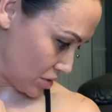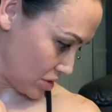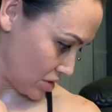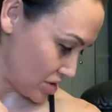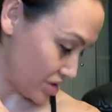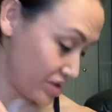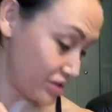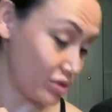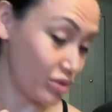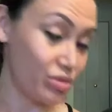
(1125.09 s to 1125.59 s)

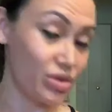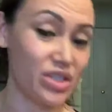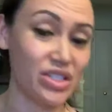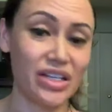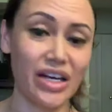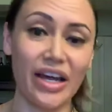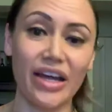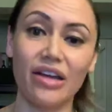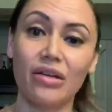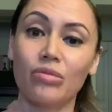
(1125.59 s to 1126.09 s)
This will be
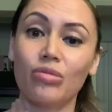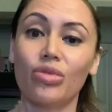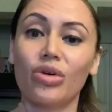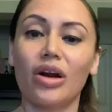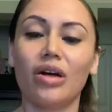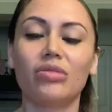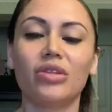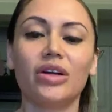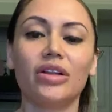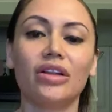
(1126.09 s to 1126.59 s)
tight and
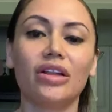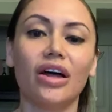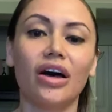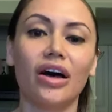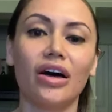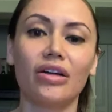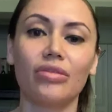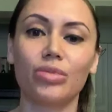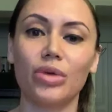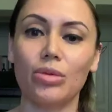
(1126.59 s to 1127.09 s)
probably a
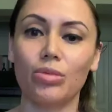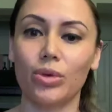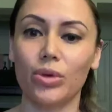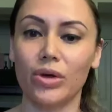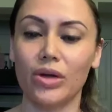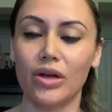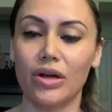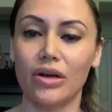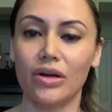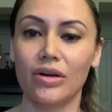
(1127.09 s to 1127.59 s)
lot of people
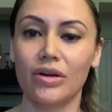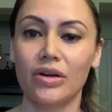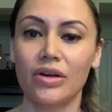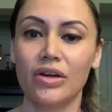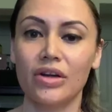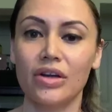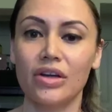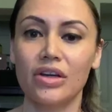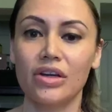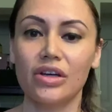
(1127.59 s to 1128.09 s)
here.
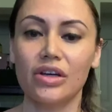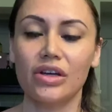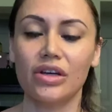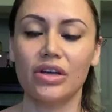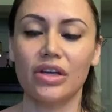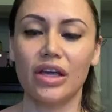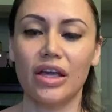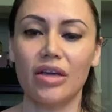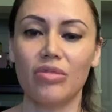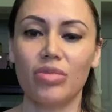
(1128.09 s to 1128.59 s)

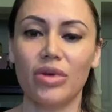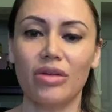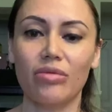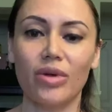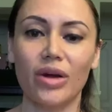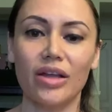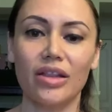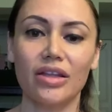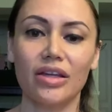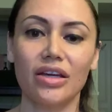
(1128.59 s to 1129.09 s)
Okay, big
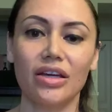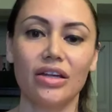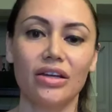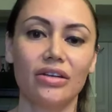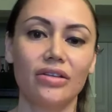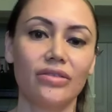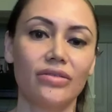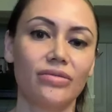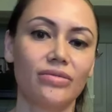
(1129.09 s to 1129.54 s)
breath in.